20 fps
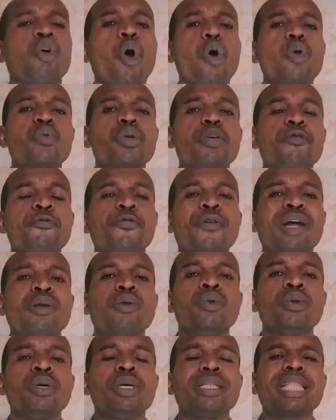God will
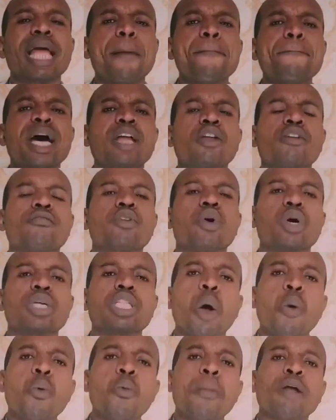value, that man of
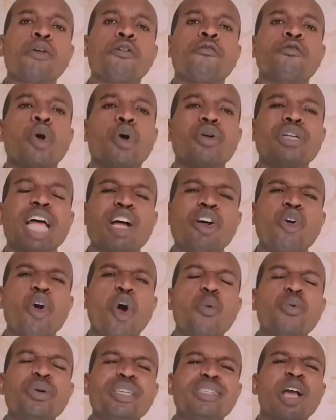God, that woman of God, that
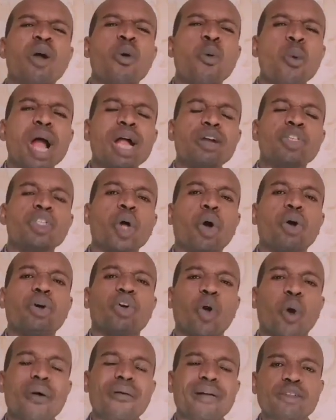God will say, well
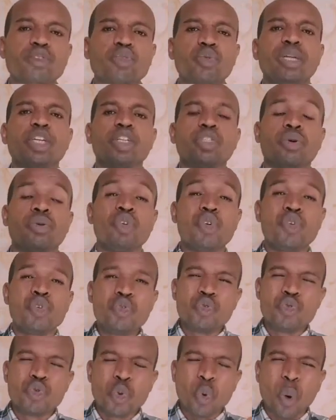done, congratulations,
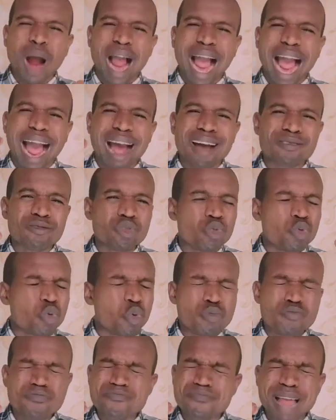you
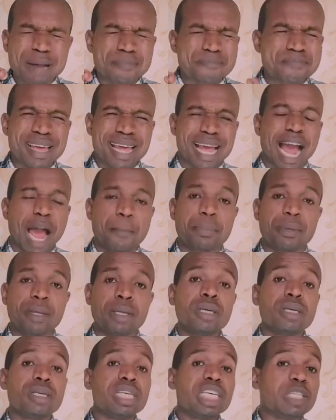make me
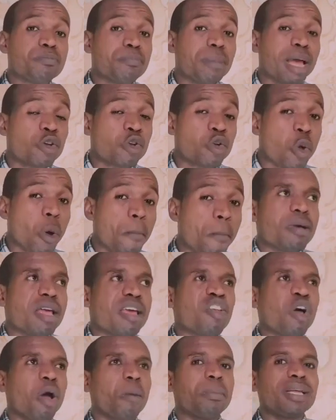happy. It may not be
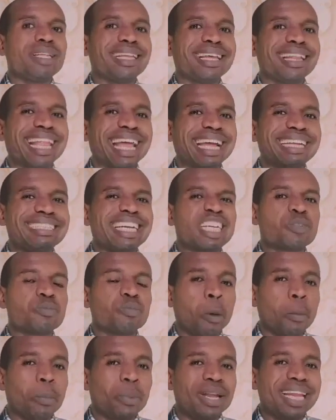the
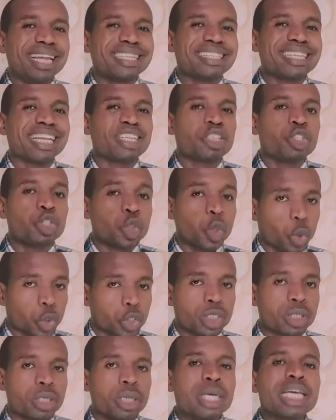largest populated
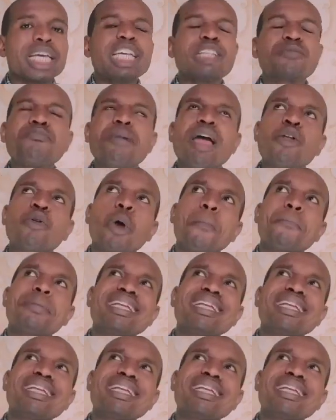church. It may not